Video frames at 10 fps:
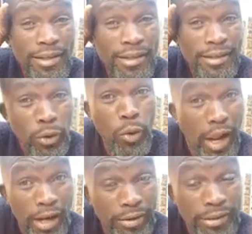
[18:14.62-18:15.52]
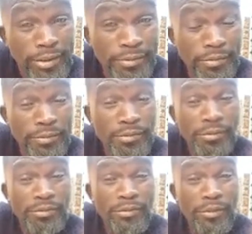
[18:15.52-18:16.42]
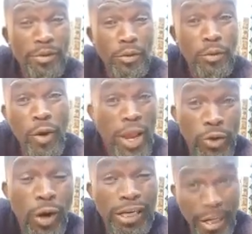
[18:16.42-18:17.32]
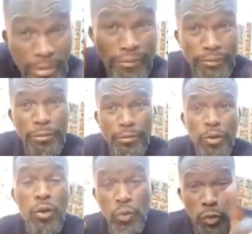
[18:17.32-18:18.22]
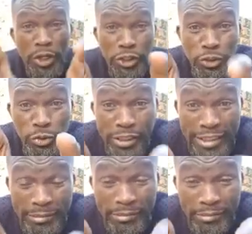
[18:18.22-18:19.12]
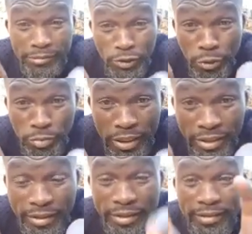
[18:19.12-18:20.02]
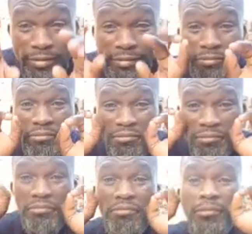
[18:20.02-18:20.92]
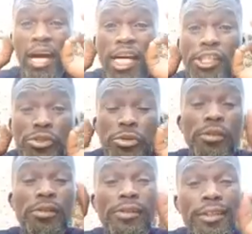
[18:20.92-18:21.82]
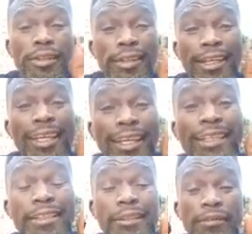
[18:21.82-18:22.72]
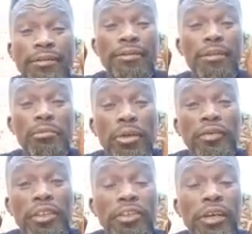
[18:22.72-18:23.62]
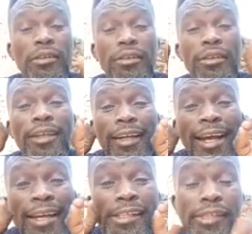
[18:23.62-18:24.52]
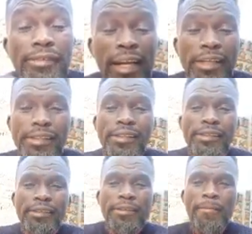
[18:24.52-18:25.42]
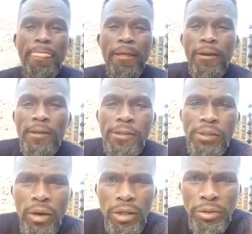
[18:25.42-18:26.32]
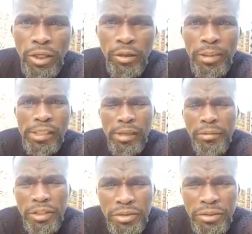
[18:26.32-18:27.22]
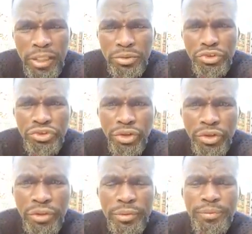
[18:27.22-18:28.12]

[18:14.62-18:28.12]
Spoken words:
the world where you are coming from, which you deem to be astute, elite, professional, and civilized? So I want to recommend something to you that will shock you,